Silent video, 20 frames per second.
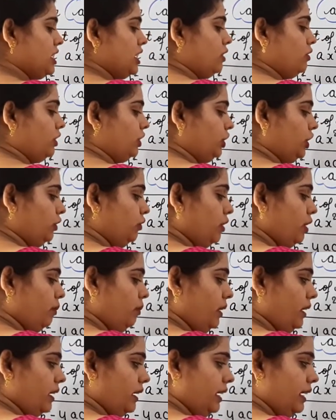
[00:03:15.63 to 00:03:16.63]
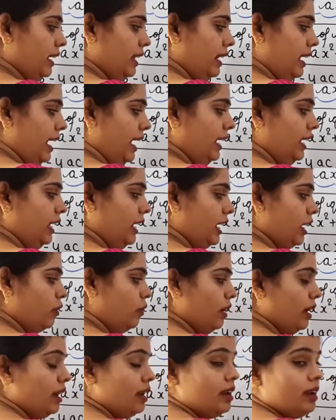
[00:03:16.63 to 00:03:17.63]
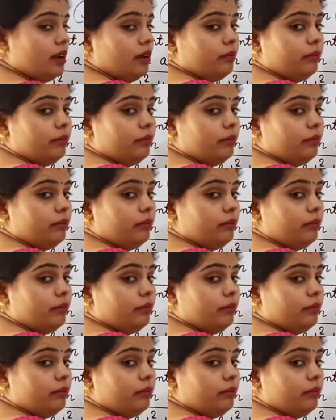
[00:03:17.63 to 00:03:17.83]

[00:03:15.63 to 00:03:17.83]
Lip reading: equation will be real and equal.